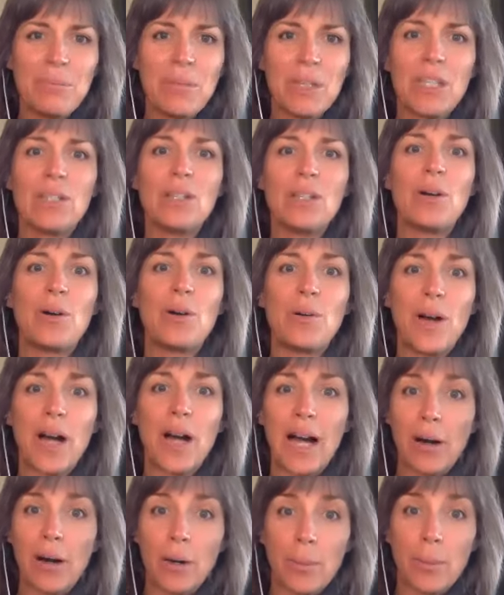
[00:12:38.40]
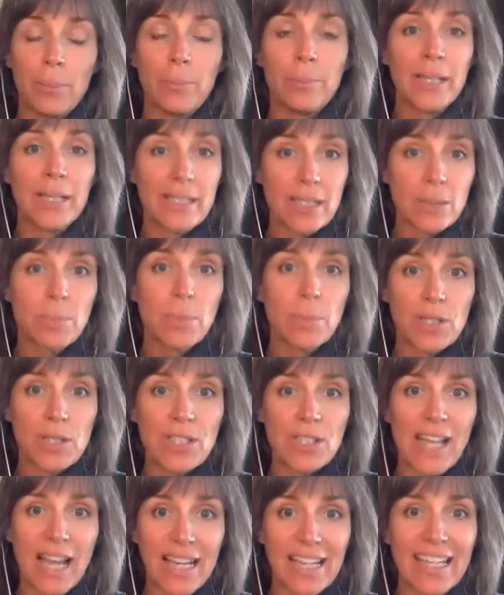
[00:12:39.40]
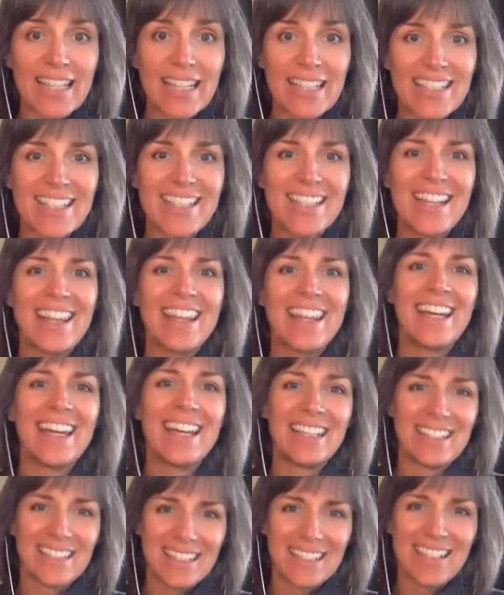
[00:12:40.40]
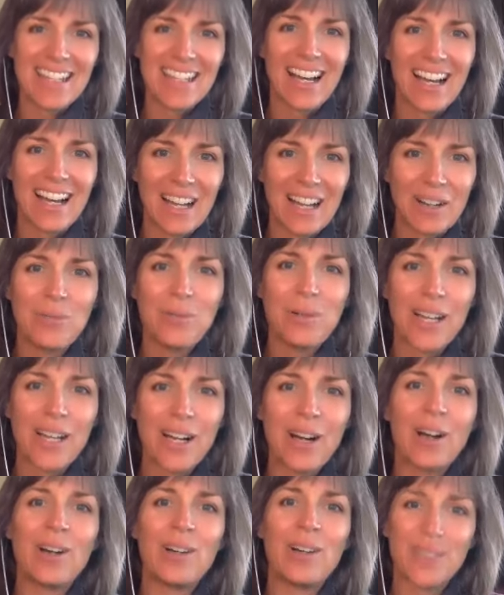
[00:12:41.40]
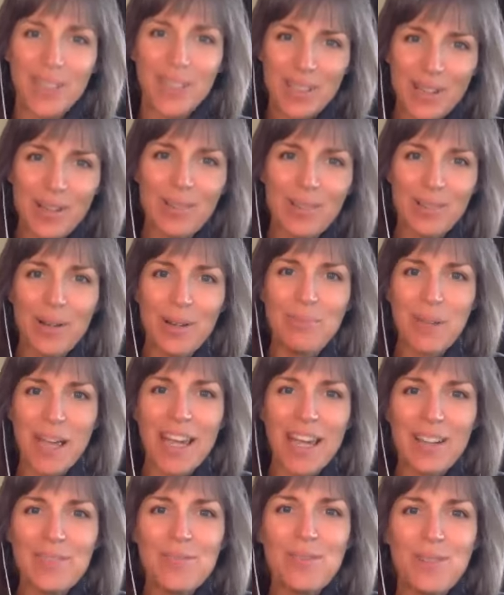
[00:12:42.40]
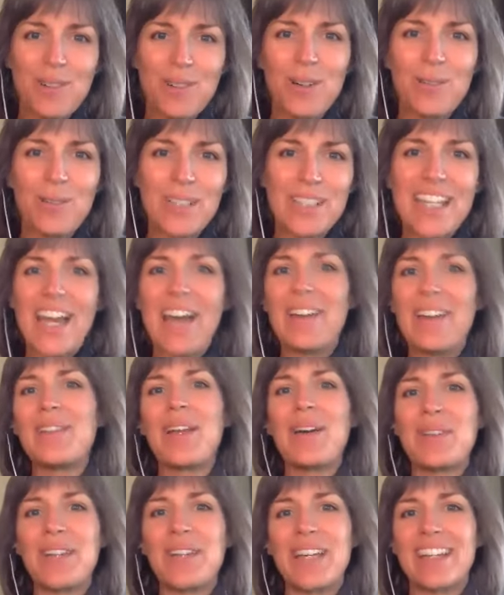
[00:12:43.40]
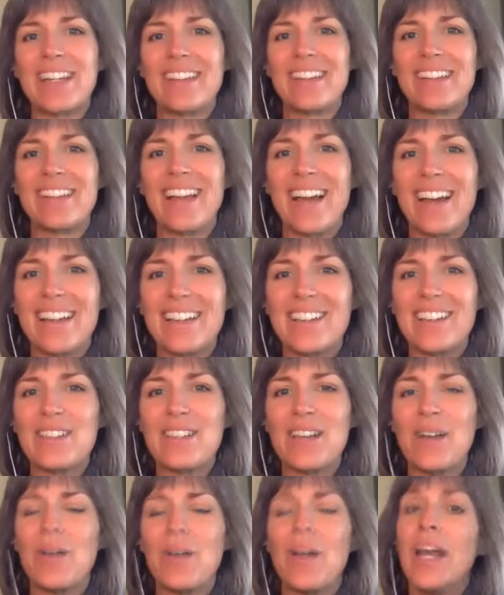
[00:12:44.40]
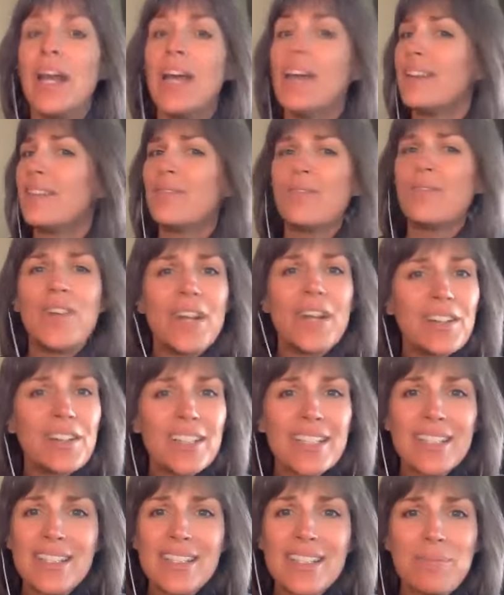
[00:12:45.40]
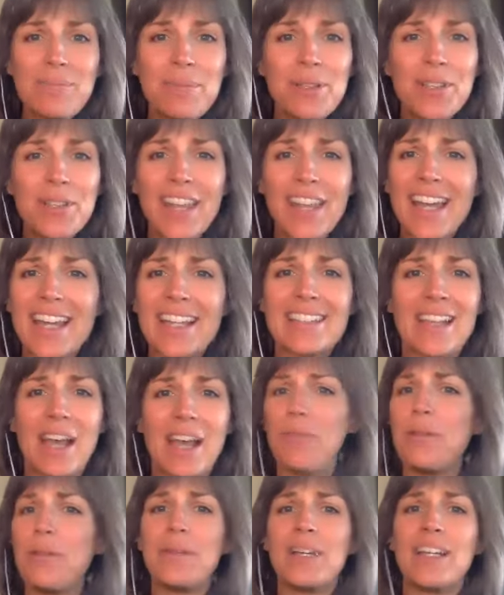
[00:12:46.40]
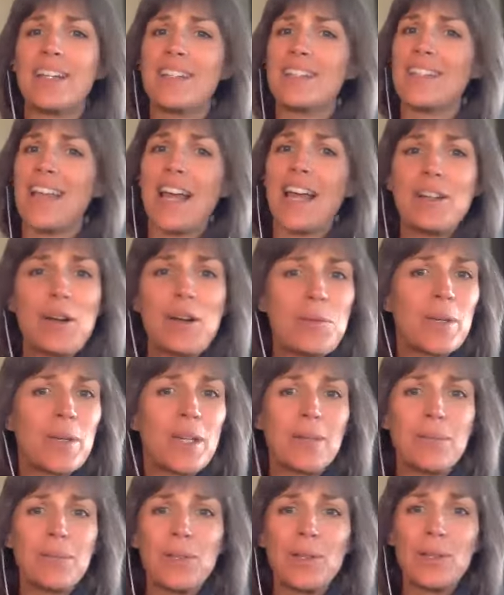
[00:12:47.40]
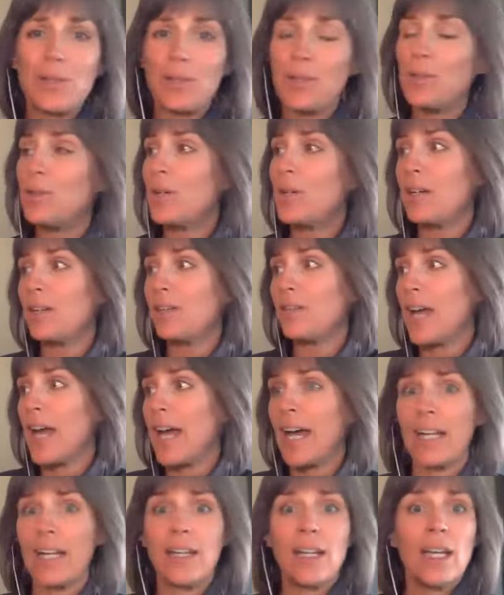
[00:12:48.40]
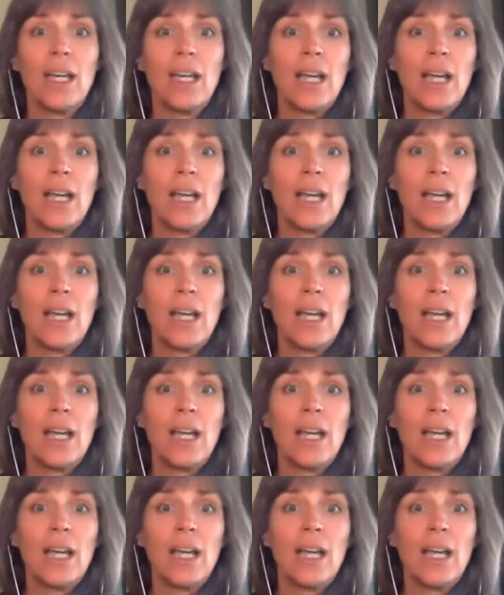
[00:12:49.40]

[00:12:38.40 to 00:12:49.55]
you know, our beats per second that we are, you know, paying for with downloading and the like. So very simple things. I mean, because I know people who have had